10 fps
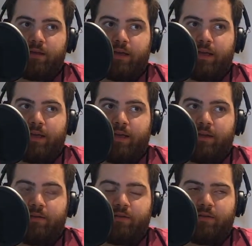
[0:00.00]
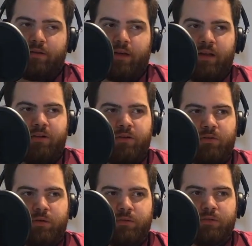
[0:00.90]
And I don't
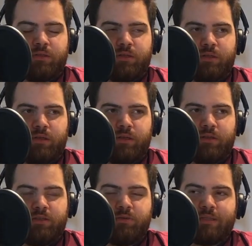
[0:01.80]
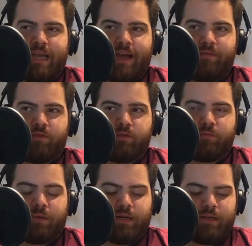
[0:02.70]
know, this was
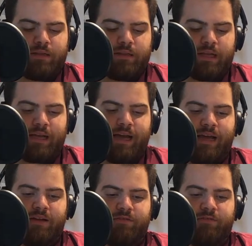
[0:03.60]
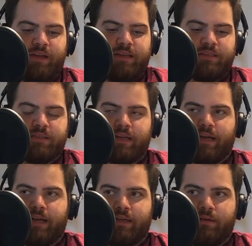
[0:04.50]
after I had a phase, I
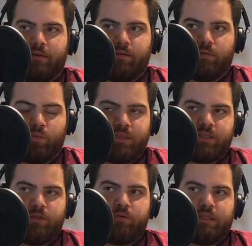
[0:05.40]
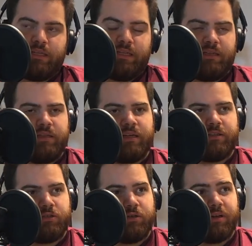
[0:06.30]
went to UTD, then I
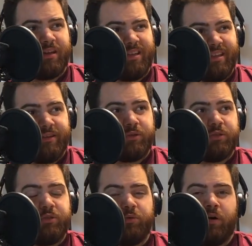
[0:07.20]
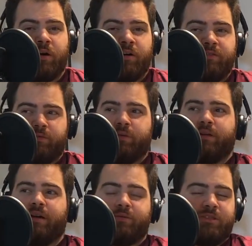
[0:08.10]
took a year or two off
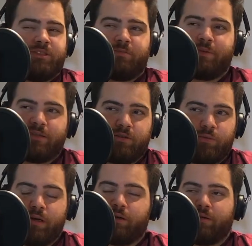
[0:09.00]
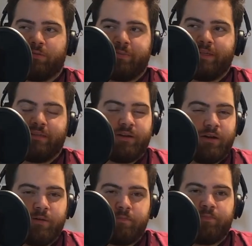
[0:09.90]
where I was just messing around, I was being
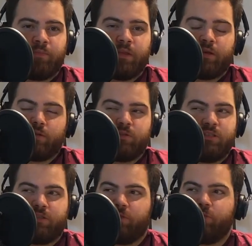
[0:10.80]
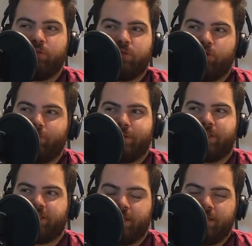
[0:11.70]
dumb, I was just doing stupid
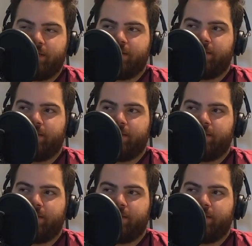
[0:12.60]
shit,